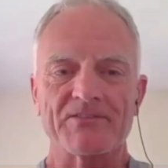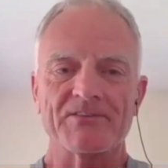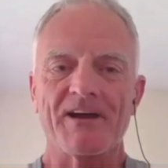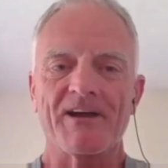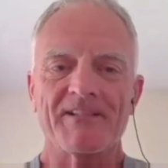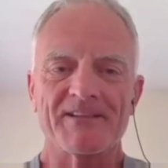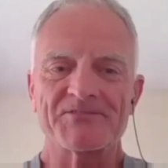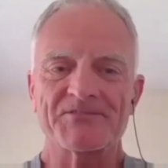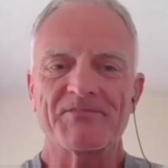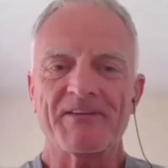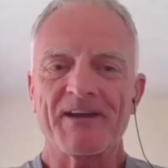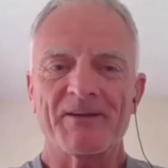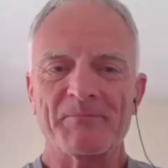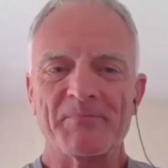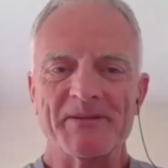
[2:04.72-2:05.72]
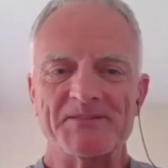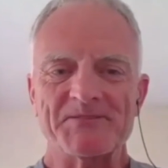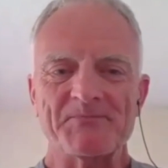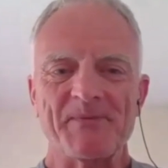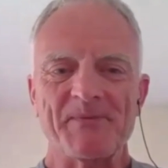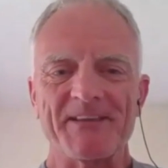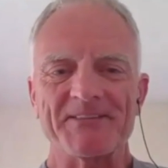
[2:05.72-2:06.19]
knowledge of how to be in
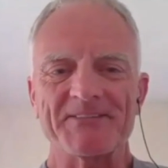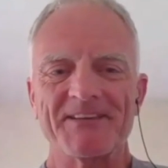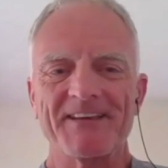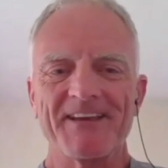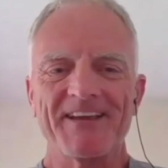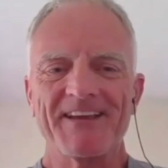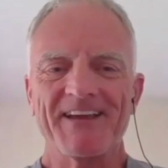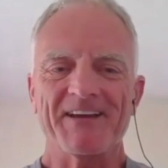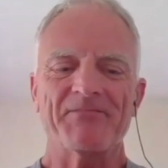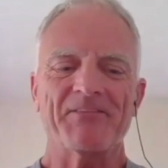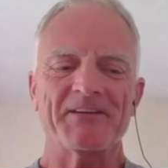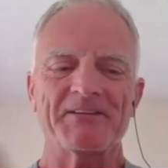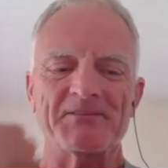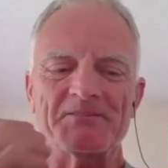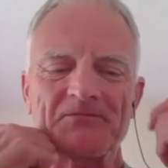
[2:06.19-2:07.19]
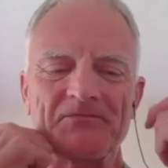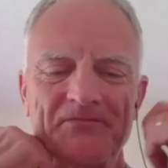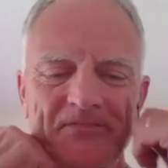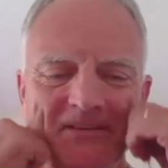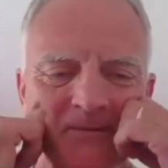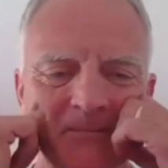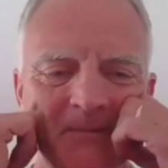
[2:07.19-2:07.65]
space? I find it
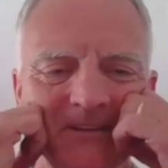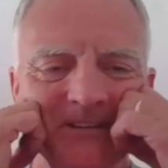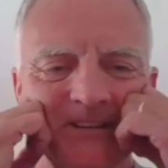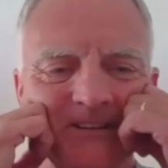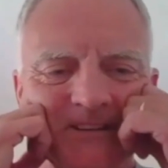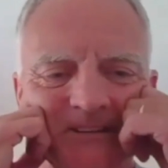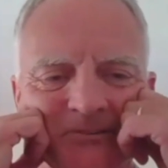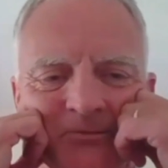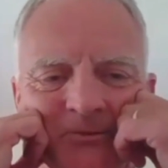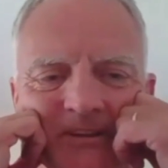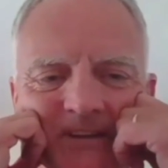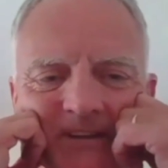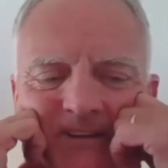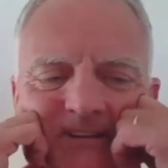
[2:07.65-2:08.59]
fundamentally intriguing.